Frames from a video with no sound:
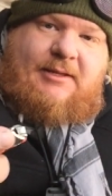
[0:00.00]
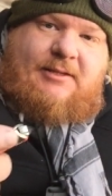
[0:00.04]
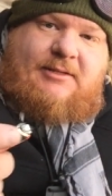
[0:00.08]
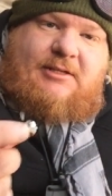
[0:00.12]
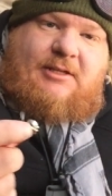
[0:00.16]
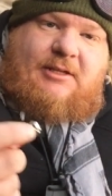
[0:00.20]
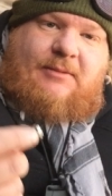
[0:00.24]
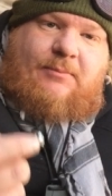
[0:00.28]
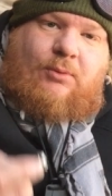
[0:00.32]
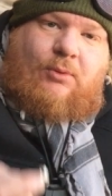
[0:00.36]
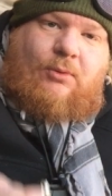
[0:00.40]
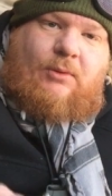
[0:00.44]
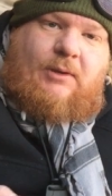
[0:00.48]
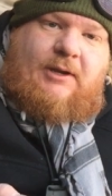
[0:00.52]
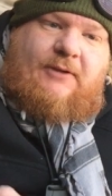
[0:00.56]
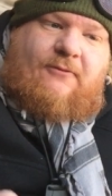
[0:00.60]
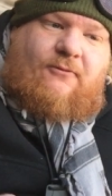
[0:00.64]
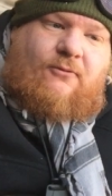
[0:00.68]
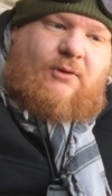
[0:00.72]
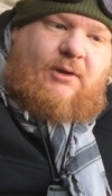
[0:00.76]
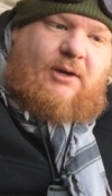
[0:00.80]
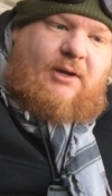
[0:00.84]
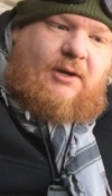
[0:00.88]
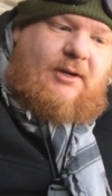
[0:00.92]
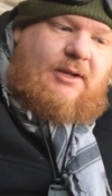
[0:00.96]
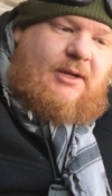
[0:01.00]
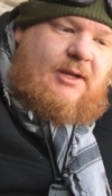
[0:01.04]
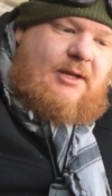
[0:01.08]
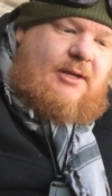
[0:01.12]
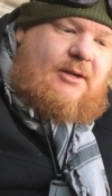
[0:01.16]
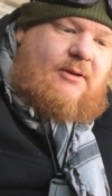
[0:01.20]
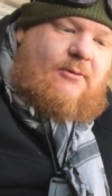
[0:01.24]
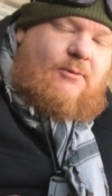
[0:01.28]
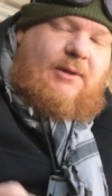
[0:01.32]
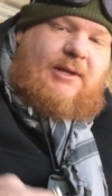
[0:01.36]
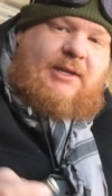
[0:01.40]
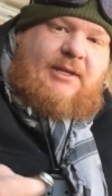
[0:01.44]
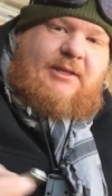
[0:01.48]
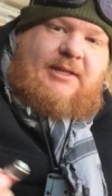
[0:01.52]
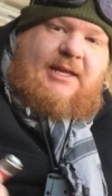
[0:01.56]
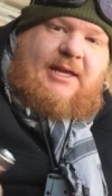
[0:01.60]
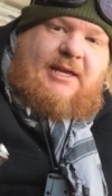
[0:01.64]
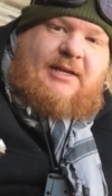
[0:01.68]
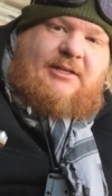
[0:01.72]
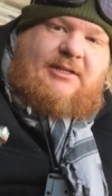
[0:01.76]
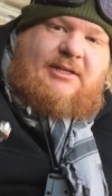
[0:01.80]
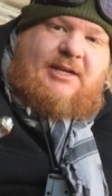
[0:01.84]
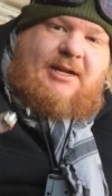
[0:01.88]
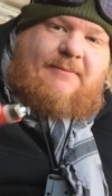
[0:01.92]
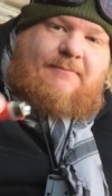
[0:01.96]
to the point of where we can
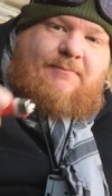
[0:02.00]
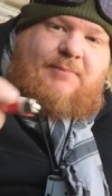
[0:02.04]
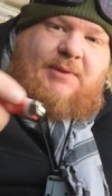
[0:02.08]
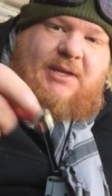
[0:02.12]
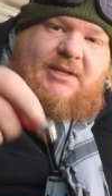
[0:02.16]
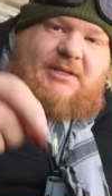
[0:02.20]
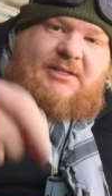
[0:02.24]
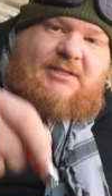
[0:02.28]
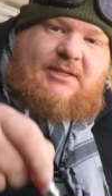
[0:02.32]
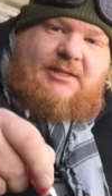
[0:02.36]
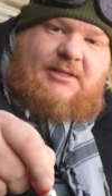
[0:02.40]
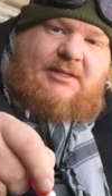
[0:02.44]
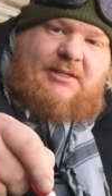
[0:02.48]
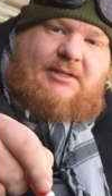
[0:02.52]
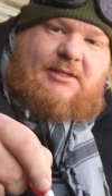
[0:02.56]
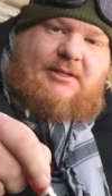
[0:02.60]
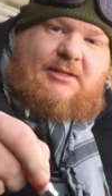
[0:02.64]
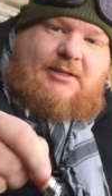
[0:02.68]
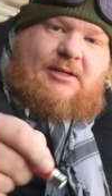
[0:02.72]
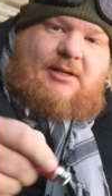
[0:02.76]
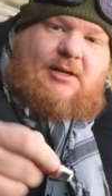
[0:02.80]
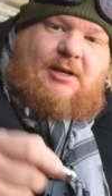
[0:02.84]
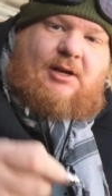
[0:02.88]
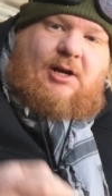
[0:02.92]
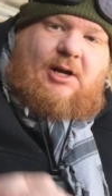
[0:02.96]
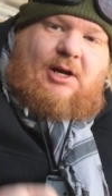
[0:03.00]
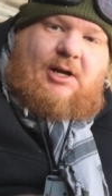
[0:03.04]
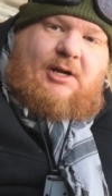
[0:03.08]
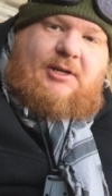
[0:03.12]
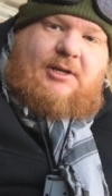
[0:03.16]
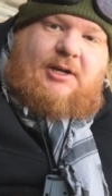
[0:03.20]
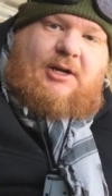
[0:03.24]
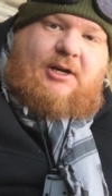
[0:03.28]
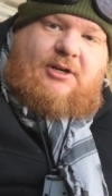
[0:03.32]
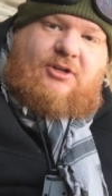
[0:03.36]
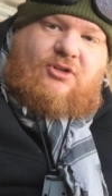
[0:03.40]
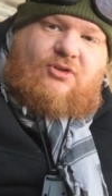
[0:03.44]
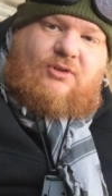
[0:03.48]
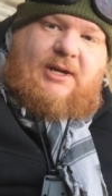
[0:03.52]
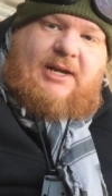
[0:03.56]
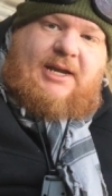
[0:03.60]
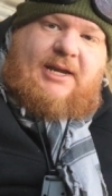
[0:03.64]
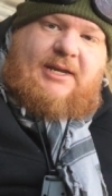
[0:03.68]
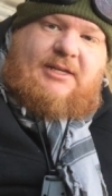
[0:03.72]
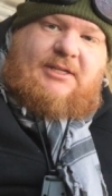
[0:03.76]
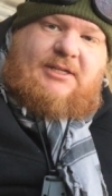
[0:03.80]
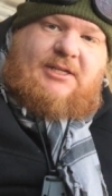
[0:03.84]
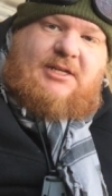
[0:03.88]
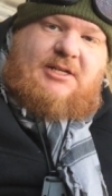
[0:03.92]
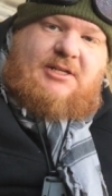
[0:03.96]
then dump it on our
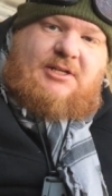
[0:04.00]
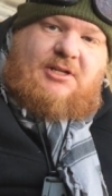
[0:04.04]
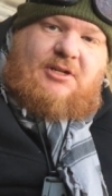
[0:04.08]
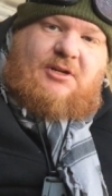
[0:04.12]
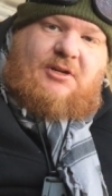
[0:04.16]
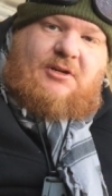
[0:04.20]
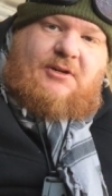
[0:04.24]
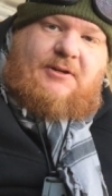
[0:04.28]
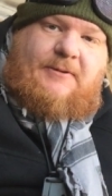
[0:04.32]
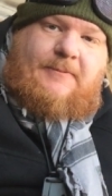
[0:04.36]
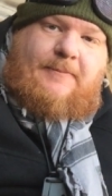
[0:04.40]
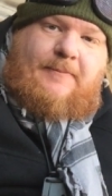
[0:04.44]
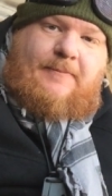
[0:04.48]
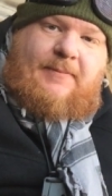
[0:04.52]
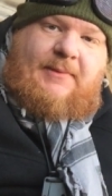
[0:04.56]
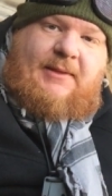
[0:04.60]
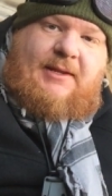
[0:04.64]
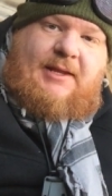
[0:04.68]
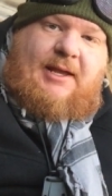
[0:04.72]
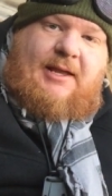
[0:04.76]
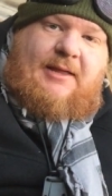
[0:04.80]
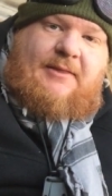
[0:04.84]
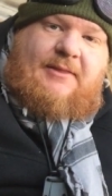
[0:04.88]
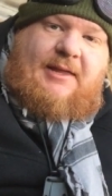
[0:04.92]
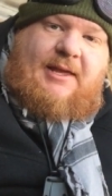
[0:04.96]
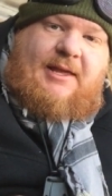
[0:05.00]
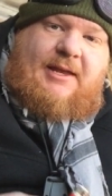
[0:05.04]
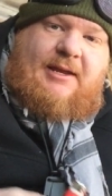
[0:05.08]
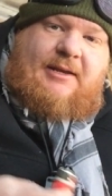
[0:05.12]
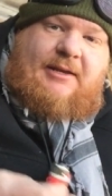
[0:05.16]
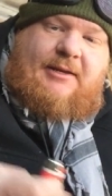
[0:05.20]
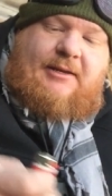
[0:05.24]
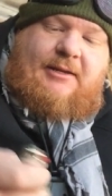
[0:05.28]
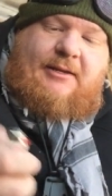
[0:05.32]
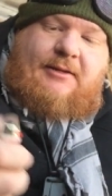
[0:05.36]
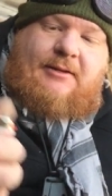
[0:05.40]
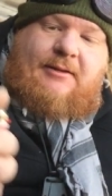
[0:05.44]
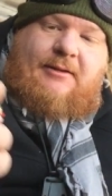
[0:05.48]
dry tinder and then